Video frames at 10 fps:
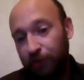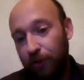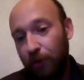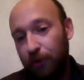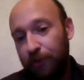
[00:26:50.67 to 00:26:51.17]

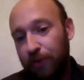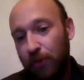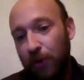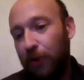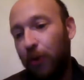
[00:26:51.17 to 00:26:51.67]
So, you
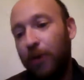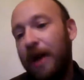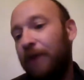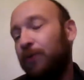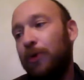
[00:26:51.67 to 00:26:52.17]
really only
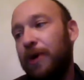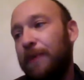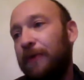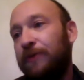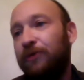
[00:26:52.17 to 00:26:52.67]
have to worry
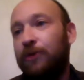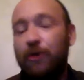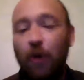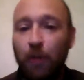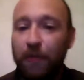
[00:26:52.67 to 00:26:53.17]
about this on
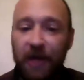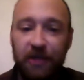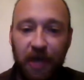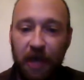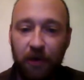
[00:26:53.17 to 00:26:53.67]
your
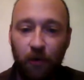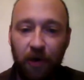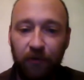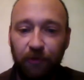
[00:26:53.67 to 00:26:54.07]
homepage anyway.